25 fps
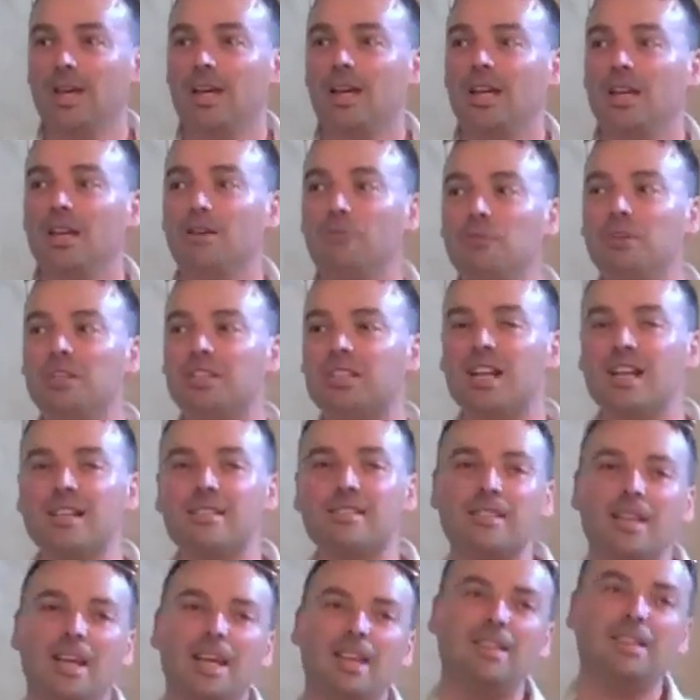If we
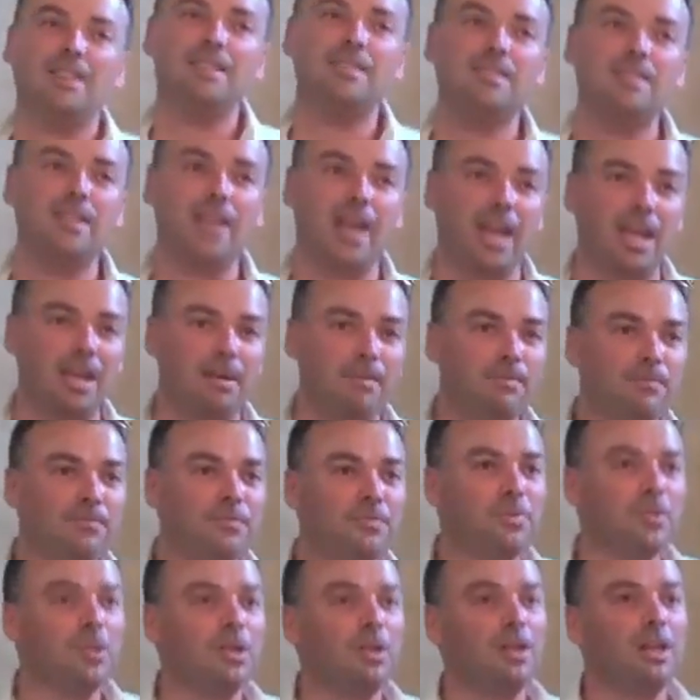translate this name,
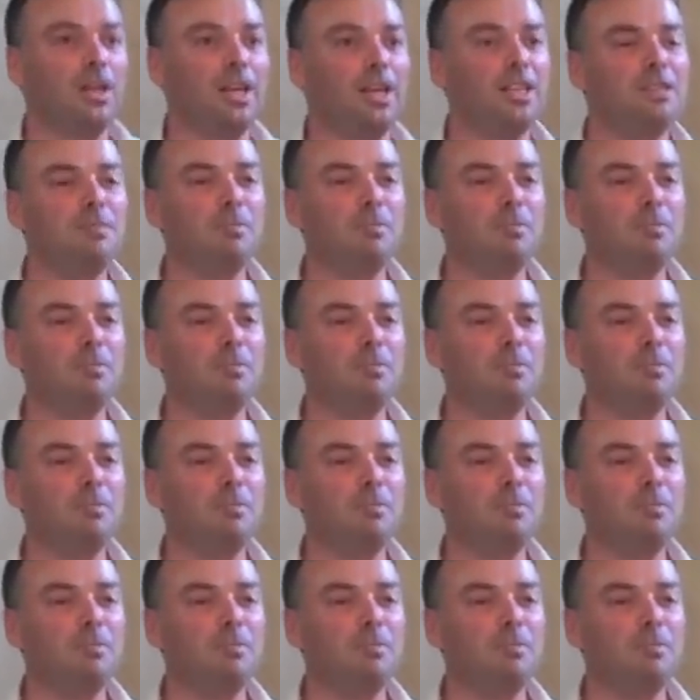it